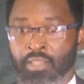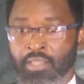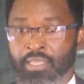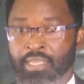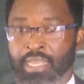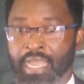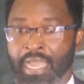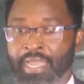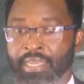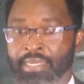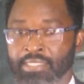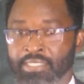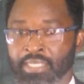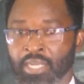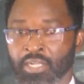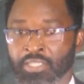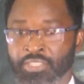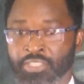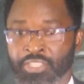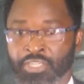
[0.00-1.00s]
Guyanese
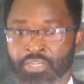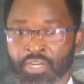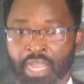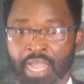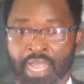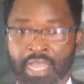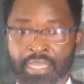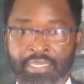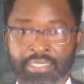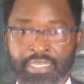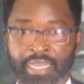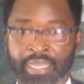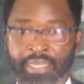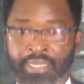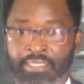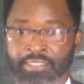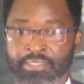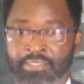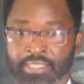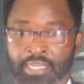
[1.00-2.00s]
culture and
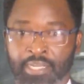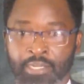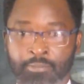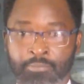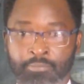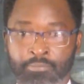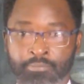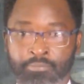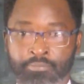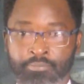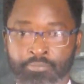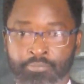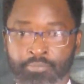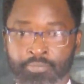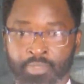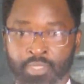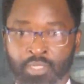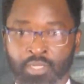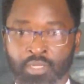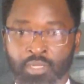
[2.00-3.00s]
Guyanese
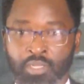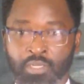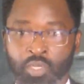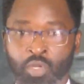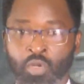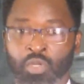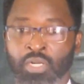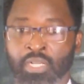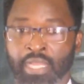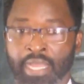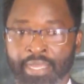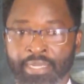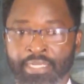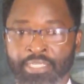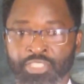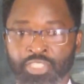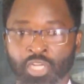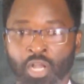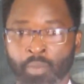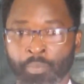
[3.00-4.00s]
local Guyanese
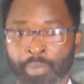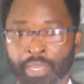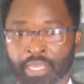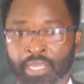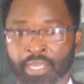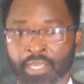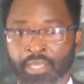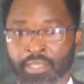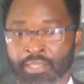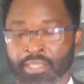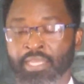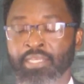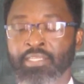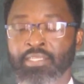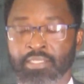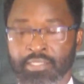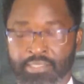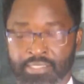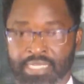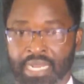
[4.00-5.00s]
shopping, then
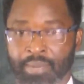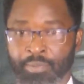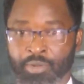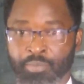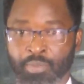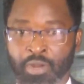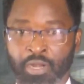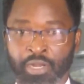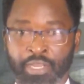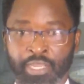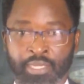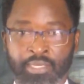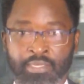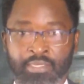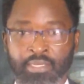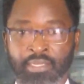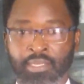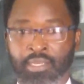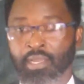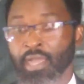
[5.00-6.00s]
Stabroek Market
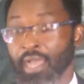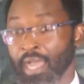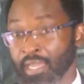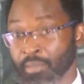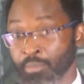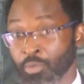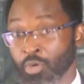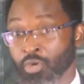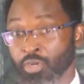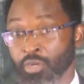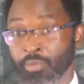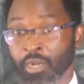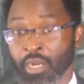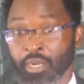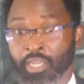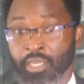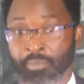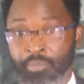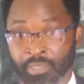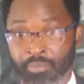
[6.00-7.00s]
and Border
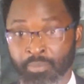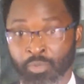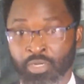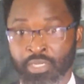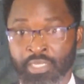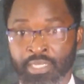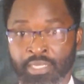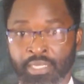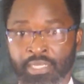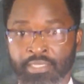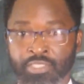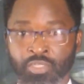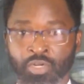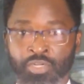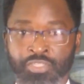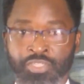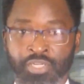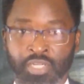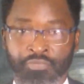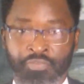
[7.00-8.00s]
Market, but mainly in
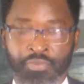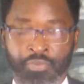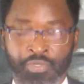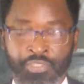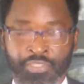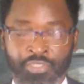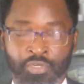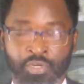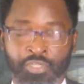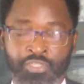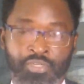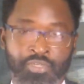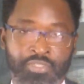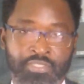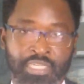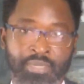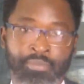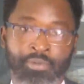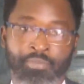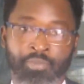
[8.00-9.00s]
Georgetown. If you were in Georgetown,
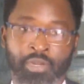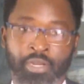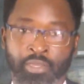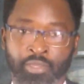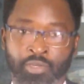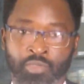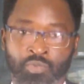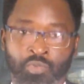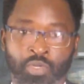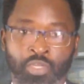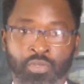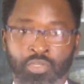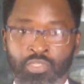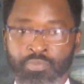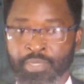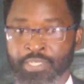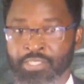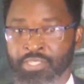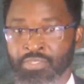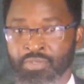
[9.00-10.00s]
Stabroek Market is one of those
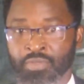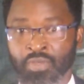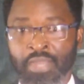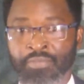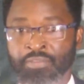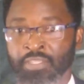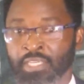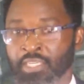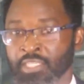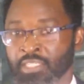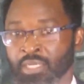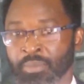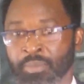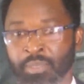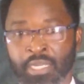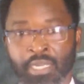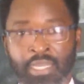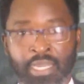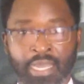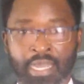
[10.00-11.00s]
places you have to hit up,
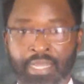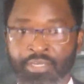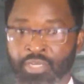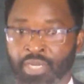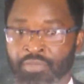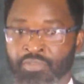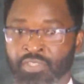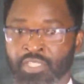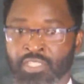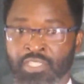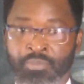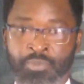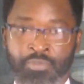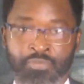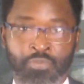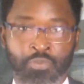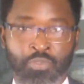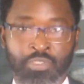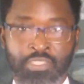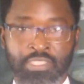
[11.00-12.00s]
and you have to hit up the
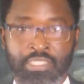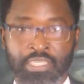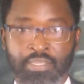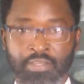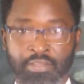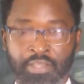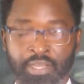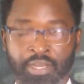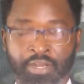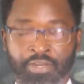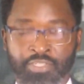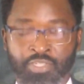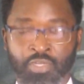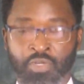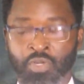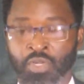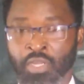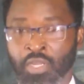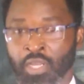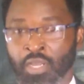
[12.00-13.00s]
food scene there.
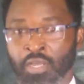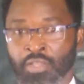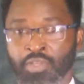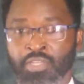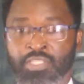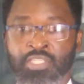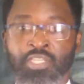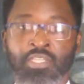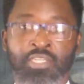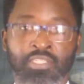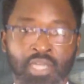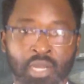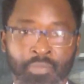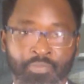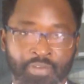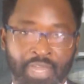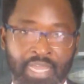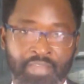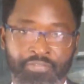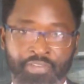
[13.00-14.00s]
So those are the top
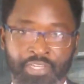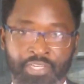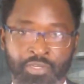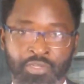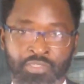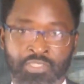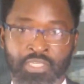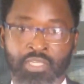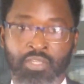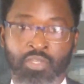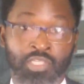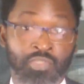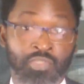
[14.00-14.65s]
5 videos, and those